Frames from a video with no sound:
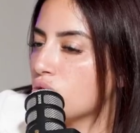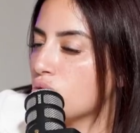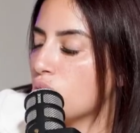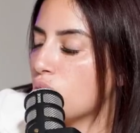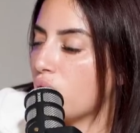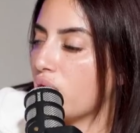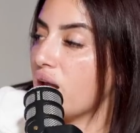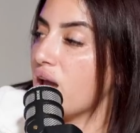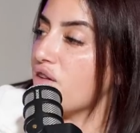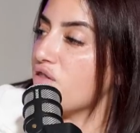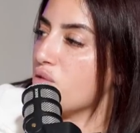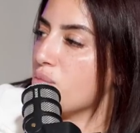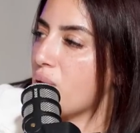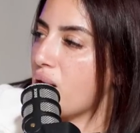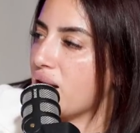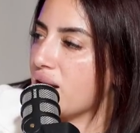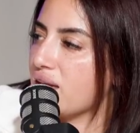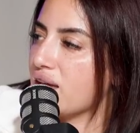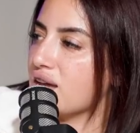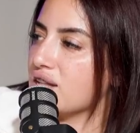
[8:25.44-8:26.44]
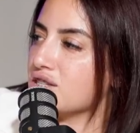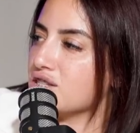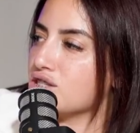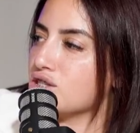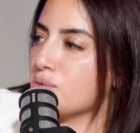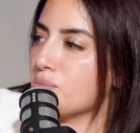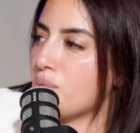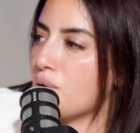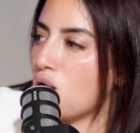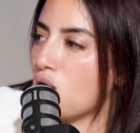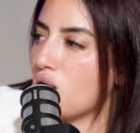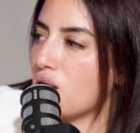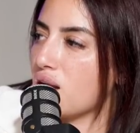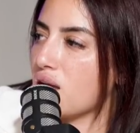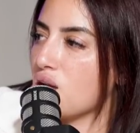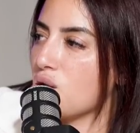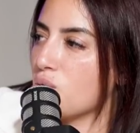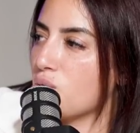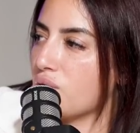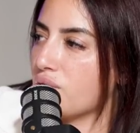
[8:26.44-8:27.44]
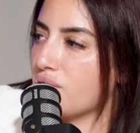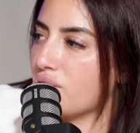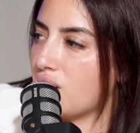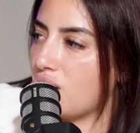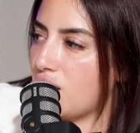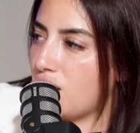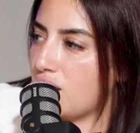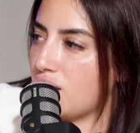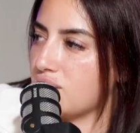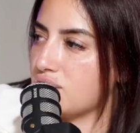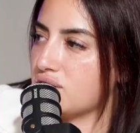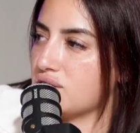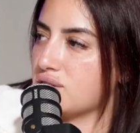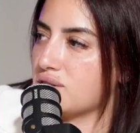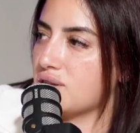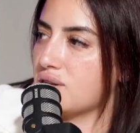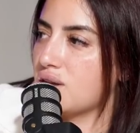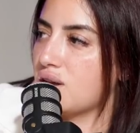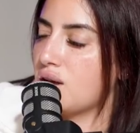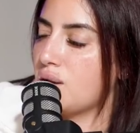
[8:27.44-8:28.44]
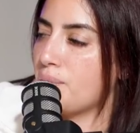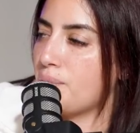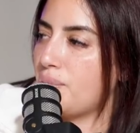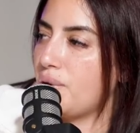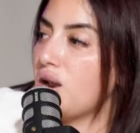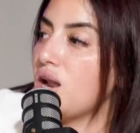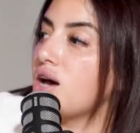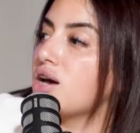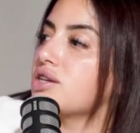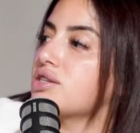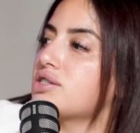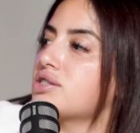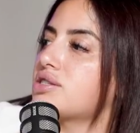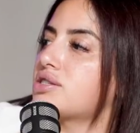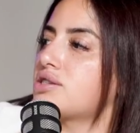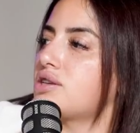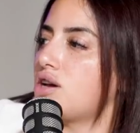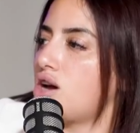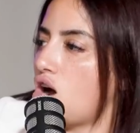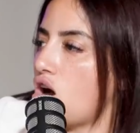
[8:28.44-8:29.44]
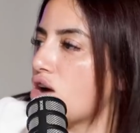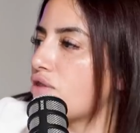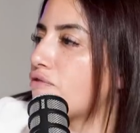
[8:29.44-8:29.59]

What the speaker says: everybody gets to party with us plus our